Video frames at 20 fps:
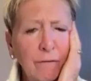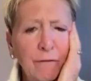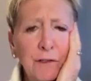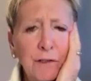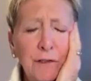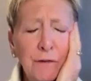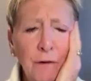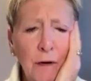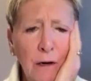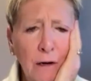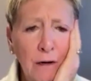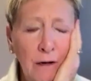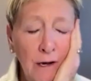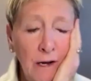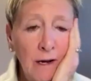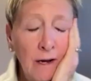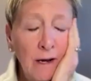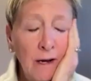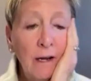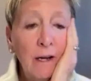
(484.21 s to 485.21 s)
First of all,
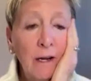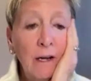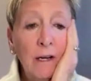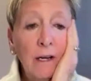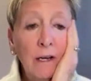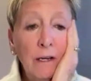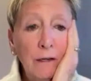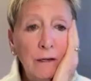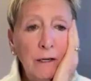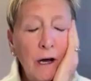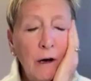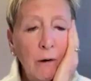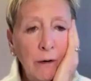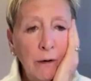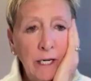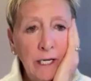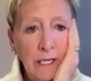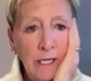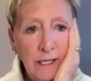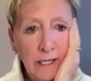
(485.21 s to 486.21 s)

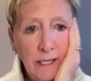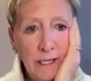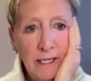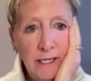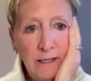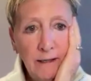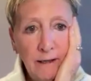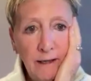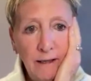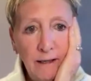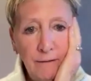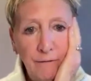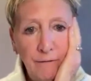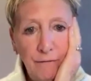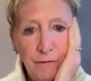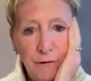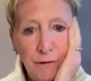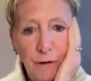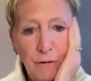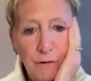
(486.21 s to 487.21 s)
NOAA,
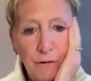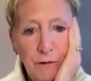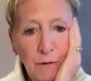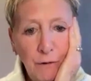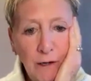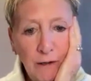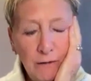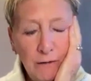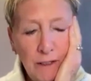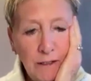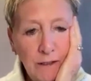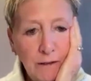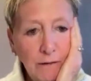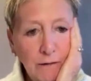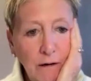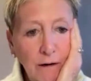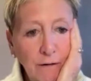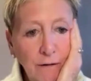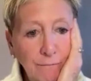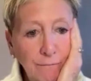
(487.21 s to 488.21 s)
for those who
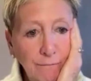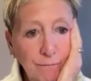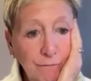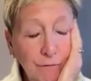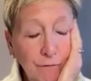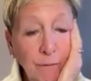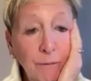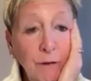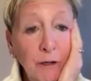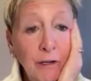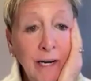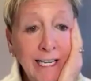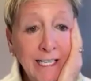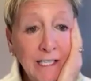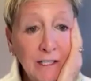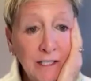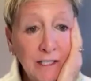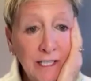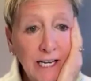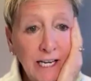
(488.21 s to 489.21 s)
are from the
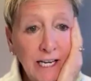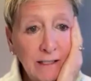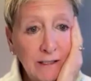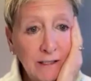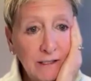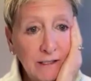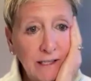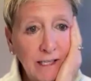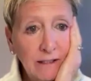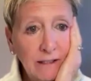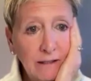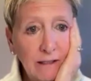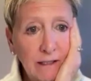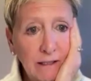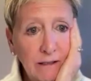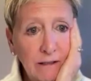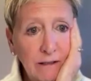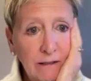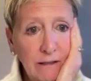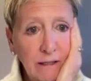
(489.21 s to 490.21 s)
United States, that
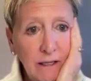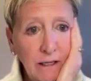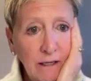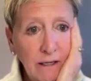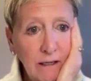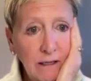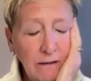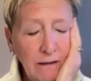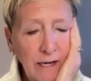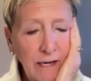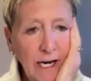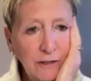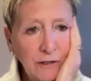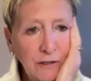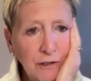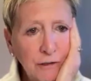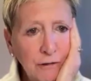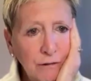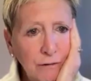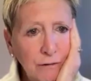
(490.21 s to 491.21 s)
is the
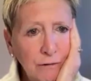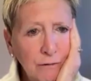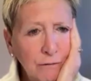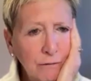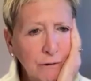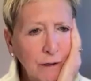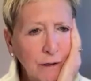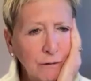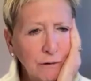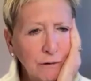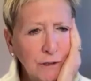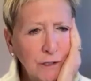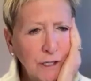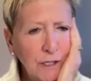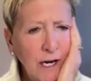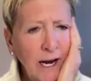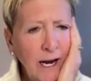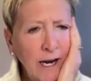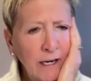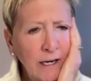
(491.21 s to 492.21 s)
National
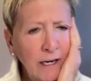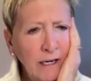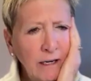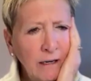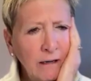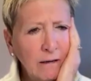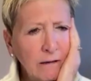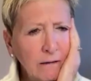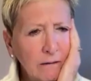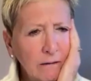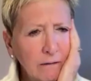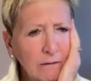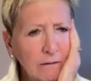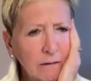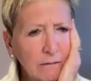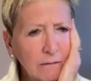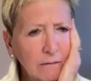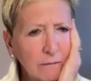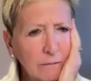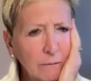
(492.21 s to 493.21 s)
Oceanic,
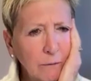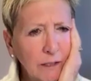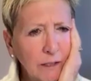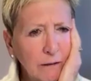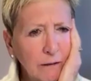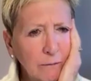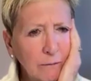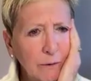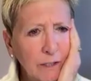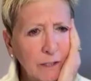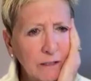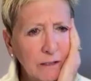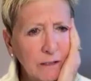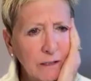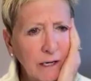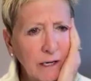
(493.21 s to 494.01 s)
what is